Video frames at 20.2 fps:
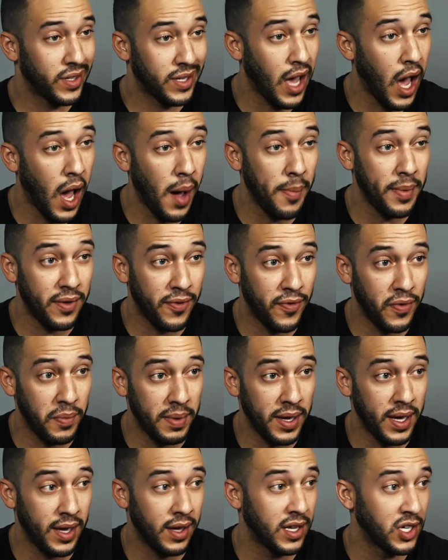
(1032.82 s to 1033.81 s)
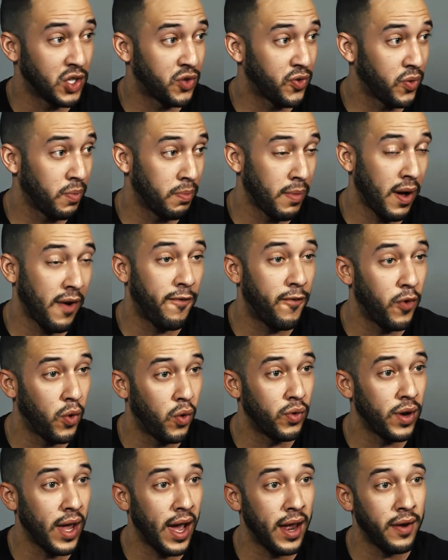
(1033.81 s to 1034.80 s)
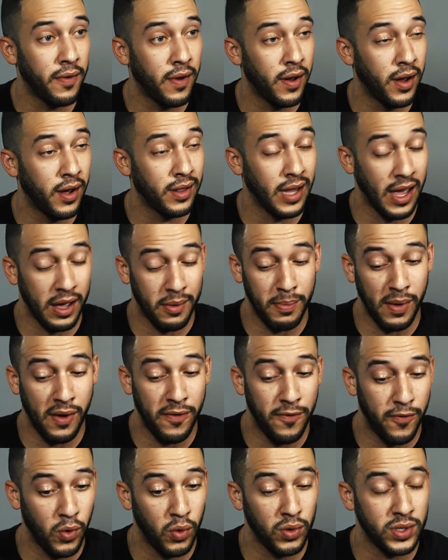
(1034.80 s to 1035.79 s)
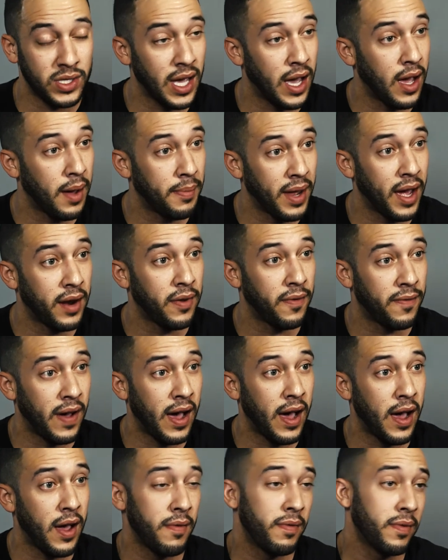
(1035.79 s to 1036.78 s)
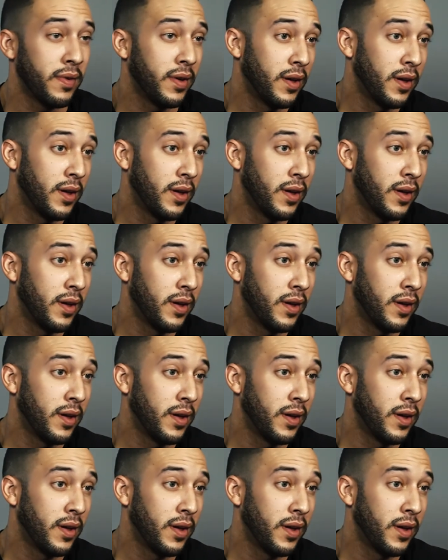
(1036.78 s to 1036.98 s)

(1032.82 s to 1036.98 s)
comedy for me is my full nine, to, uh, like my full time nine to five,